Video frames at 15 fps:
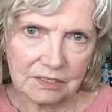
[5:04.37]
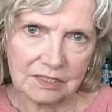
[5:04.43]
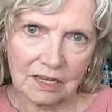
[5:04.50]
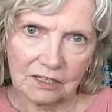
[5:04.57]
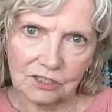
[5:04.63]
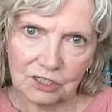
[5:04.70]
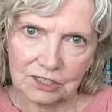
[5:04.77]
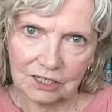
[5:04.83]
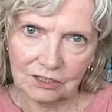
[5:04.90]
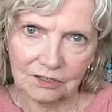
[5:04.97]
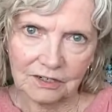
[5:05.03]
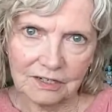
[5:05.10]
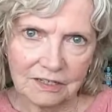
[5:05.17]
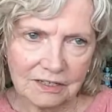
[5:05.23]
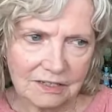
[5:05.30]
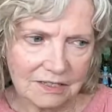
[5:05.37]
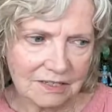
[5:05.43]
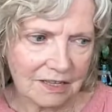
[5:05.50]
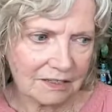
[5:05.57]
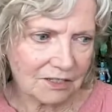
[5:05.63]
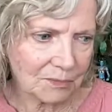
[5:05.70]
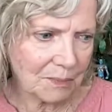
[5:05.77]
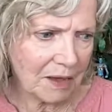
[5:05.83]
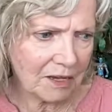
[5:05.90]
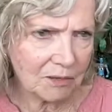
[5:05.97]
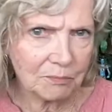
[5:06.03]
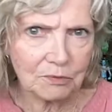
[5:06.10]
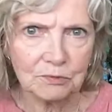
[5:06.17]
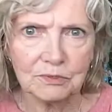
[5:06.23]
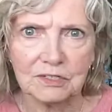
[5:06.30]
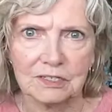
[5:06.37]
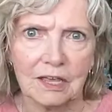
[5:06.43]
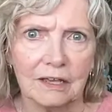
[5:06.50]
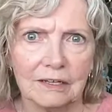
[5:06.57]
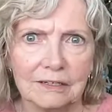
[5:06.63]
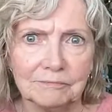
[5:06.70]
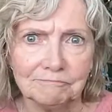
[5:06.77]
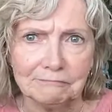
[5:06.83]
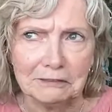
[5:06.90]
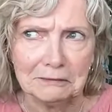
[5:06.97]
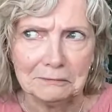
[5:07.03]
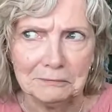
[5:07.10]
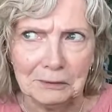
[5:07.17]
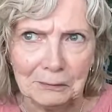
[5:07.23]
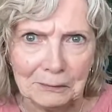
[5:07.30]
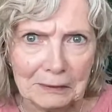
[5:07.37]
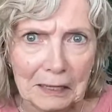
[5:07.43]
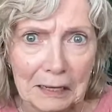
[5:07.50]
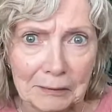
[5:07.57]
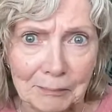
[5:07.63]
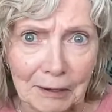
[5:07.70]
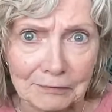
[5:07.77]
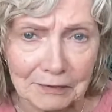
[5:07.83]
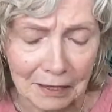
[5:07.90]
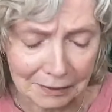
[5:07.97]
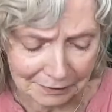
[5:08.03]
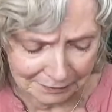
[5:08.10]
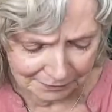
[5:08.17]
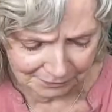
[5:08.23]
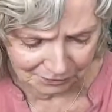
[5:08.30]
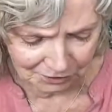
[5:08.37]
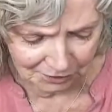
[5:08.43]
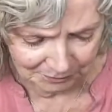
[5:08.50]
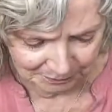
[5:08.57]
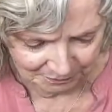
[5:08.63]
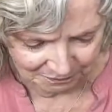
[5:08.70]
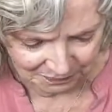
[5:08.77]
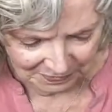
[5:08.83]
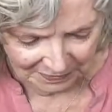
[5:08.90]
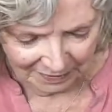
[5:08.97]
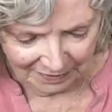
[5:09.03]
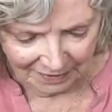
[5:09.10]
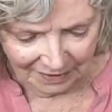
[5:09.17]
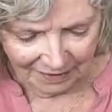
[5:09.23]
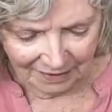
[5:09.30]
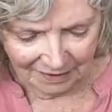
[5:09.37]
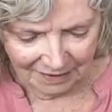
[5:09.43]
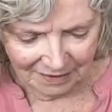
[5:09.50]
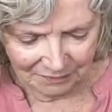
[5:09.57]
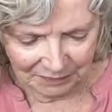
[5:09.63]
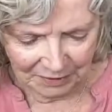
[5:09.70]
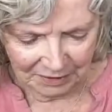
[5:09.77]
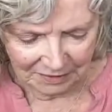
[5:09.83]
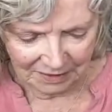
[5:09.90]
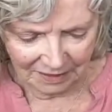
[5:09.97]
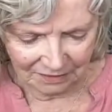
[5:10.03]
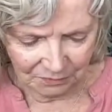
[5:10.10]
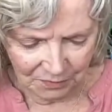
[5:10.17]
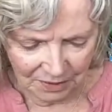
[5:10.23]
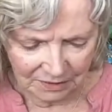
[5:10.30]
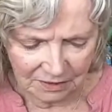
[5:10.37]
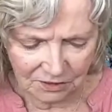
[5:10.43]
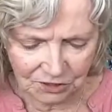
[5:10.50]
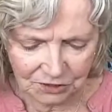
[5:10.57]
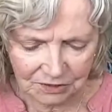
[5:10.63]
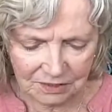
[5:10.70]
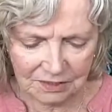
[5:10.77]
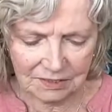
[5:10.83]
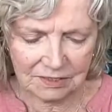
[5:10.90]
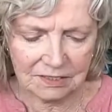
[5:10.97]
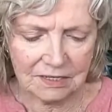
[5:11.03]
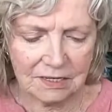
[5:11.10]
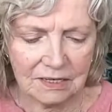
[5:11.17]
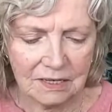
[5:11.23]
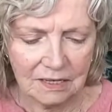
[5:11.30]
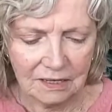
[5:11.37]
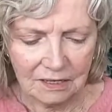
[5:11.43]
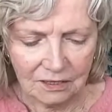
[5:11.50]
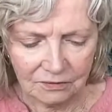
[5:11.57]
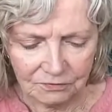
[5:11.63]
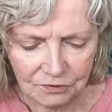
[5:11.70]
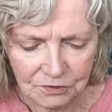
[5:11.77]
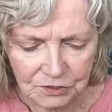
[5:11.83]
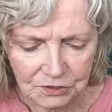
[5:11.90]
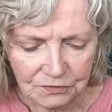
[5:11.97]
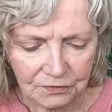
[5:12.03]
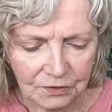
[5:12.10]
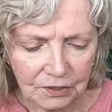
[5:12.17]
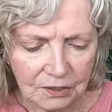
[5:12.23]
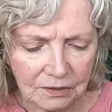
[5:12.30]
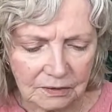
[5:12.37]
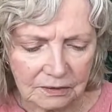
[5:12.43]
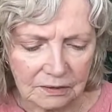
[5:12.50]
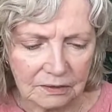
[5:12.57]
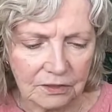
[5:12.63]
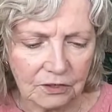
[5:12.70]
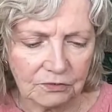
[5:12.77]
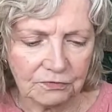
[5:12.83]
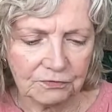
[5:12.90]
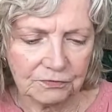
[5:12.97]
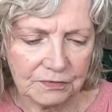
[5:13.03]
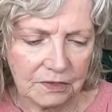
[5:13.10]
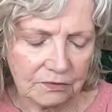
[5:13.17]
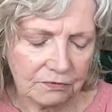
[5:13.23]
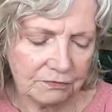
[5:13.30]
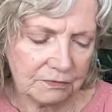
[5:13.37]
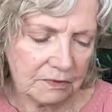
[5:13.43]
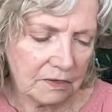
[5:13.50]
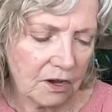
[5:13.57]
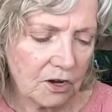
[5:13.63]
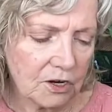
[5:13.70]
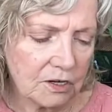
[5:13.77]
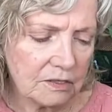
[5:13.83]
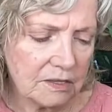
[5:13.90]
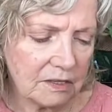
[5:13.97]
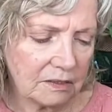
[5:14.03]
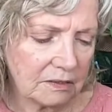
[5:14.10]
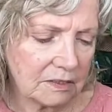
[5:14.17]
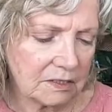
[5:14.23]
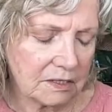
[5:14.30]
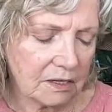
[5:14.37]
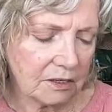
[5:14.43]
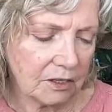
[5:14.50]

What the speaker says: Sagittarius. That's my moon sign. I don't know a lot about that either. But I wanted you to see, first of all, the card that's